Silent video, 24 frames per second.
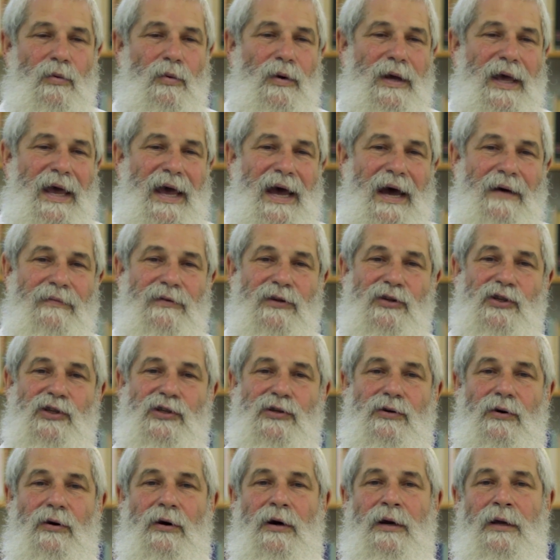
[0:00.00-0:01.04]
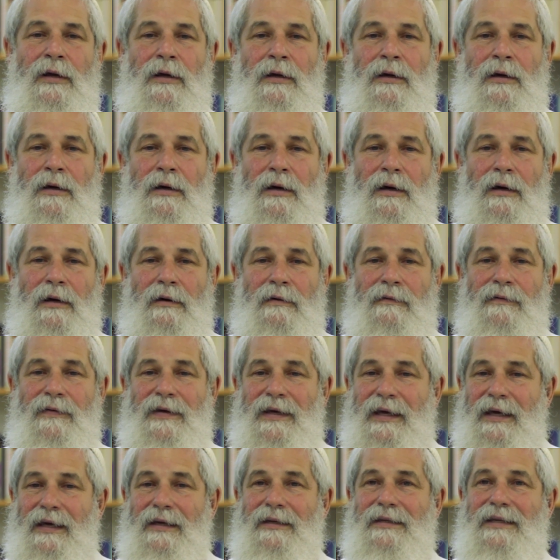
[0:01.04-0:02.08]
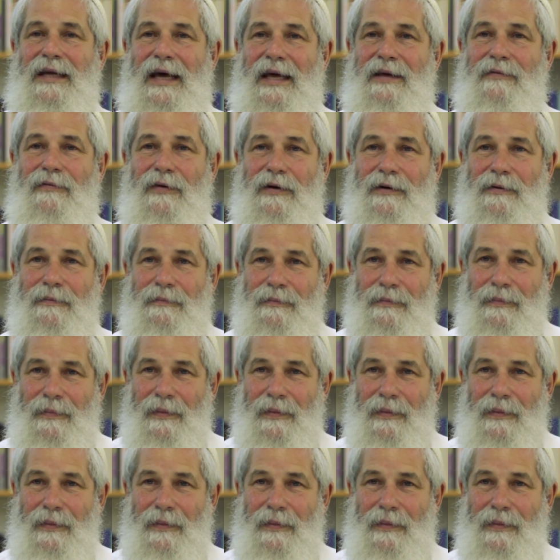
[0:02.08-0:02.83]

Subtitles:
We have the story of King David.